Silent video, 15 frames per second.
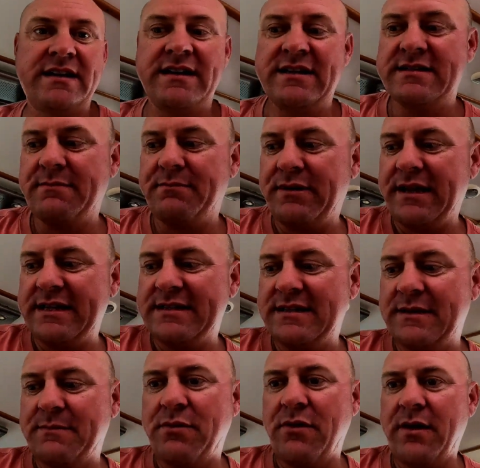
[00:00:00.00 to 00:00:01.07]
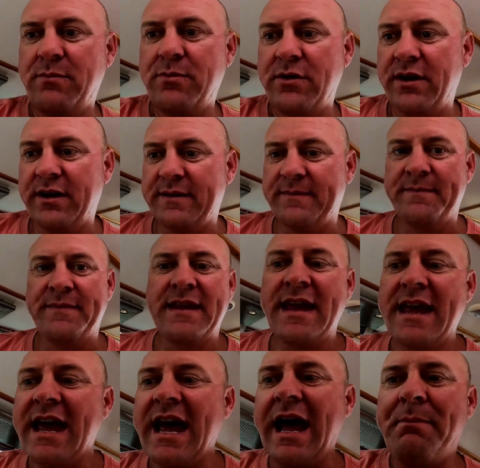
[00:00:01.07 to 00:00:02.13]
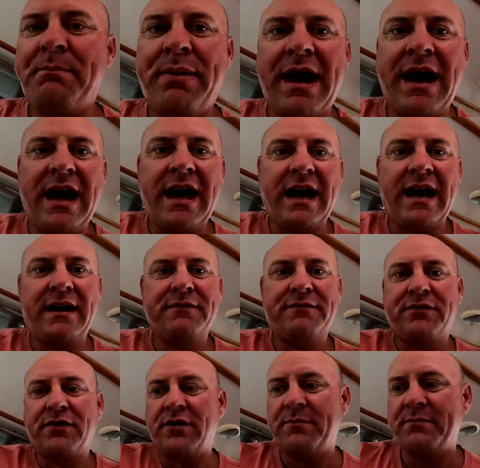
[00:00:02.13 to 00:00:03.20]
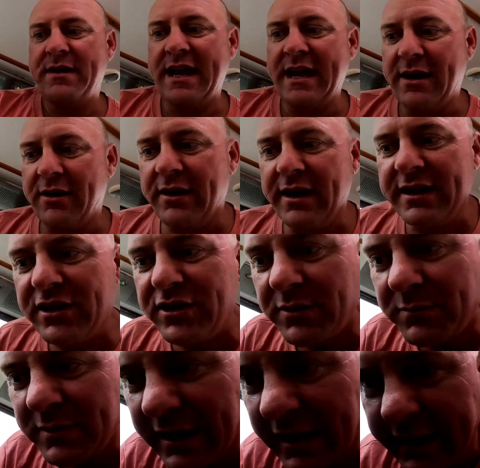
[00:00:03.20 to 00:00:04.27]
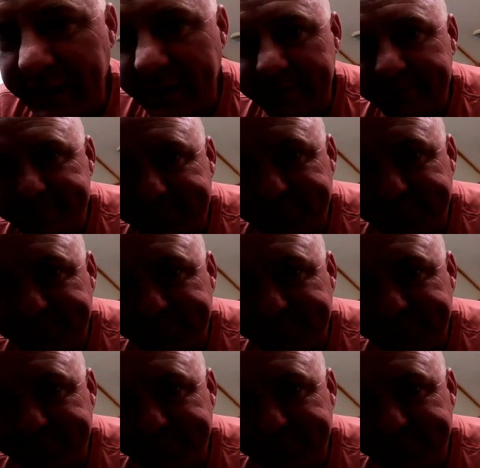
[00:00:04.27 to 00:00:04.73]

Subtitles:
is plastic pipework apart from our accumulator.